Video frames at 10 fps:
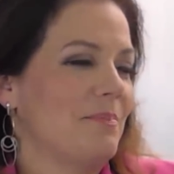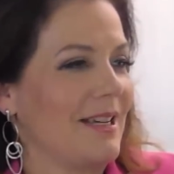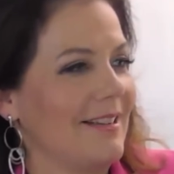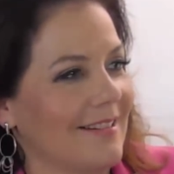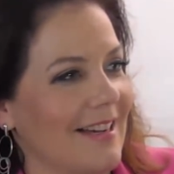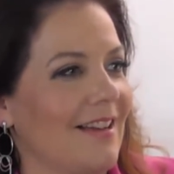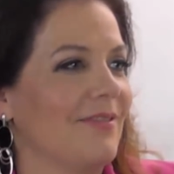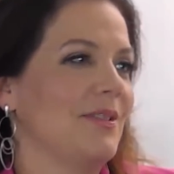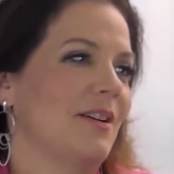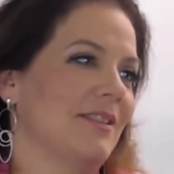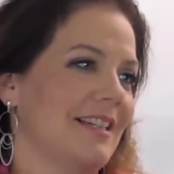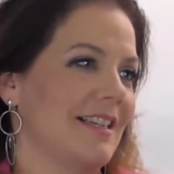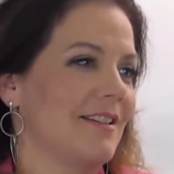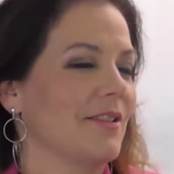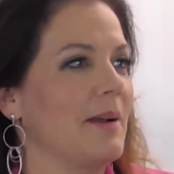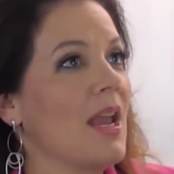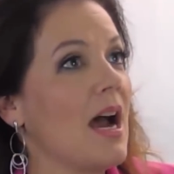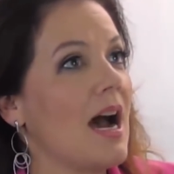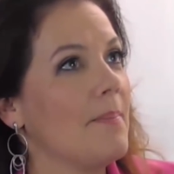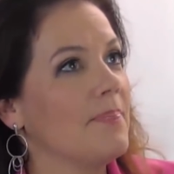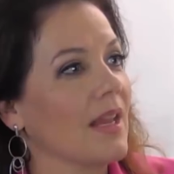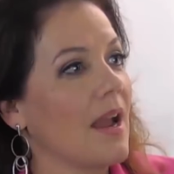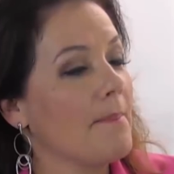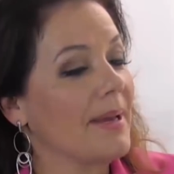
Peter, I love you're so smart. No, you're smarter.